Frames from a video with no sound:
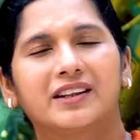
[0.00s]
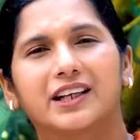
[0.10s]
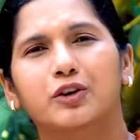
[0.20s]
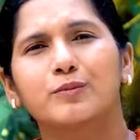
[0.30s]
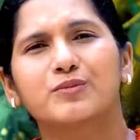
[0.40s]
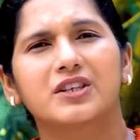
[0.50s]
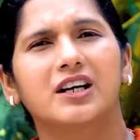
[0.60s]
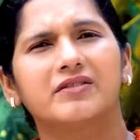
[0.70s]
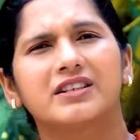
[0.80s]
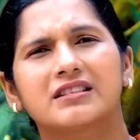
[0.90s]
Their
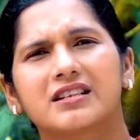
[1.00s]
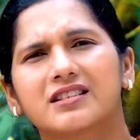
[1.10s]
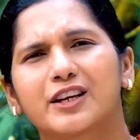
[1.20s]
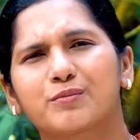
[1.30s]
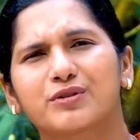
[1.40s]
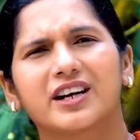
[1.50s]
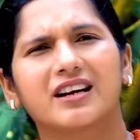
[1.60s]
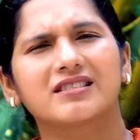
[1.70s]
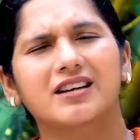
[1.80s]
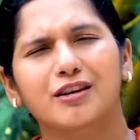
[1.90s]
observances and
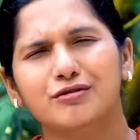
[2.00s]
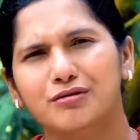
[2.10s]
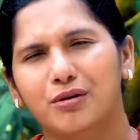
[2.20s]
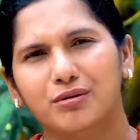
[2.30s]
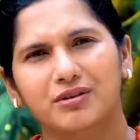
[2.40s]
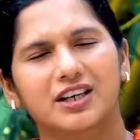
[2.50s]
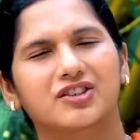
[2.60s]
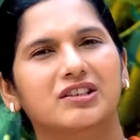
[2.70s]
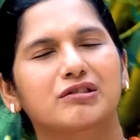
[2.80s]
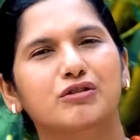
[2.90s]
prayers are so
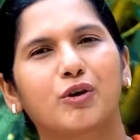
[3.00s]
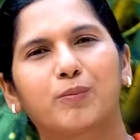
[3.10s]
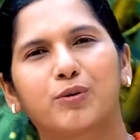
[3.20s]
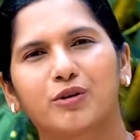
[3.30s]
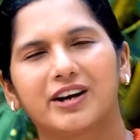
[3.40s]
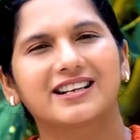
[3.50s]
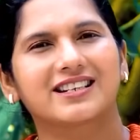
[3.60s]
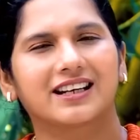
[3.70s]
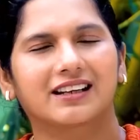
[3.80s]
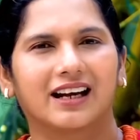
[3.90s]
rich and so
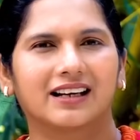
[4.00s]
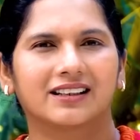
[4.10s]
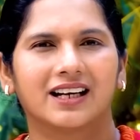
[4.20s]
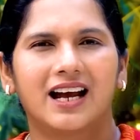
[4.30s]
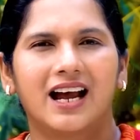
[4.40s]
poetic and